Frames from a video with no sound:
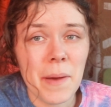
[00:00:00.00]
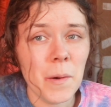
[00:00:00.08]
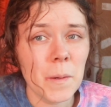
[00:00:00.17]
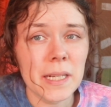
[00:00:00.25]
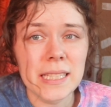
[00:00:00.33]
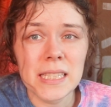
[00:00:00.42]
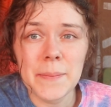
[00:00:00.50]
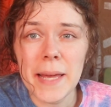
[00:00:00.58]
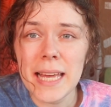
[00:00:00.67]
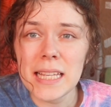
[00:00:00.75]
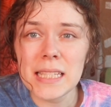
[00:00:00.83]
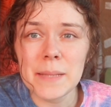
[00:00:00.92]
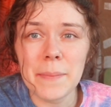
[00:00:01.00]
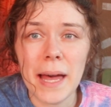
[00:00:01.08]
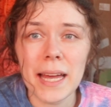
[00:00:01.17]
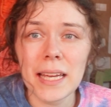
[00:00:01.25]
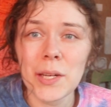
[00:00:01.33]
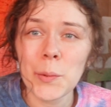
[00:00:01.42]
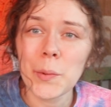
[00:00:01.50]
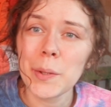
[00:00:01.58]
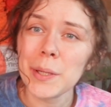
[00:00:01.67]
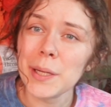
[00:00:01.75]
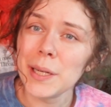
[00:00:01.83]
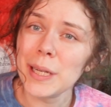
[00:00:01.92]
my workspace back in
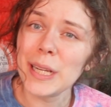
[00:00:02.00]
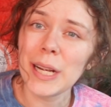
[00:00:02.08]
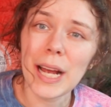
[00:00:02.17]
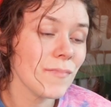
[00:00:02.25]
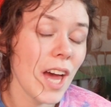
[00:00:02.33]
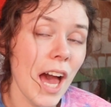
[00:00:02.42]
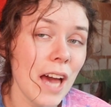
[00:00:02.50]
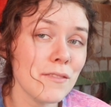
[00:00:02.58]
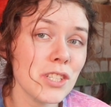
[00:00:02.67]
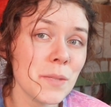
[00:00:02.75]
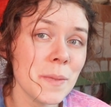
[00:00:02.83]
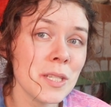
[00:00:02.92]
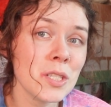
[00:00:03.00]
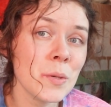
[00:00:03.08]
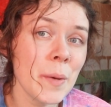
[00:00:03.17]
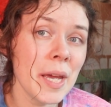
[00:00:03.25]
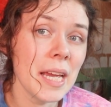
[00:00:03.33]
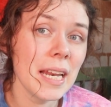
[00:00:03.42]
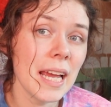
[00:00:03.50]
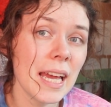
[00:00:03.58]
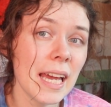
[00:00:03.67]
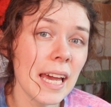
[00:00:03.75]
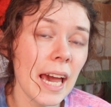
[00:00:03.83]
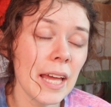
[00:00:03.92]
order, I've just been doing
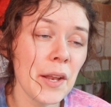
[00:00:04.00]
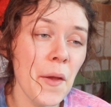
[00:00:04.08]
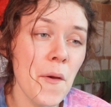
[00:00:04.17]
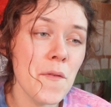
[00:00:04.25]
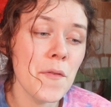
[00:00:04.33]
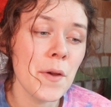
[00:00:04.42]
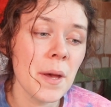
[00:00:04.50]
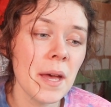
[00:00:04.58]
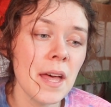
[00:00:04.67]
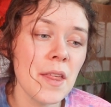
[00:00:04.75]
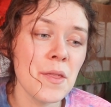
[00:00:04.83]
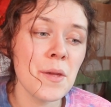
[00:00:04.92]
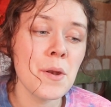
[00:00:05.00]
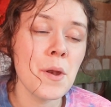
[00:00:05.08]
kind of the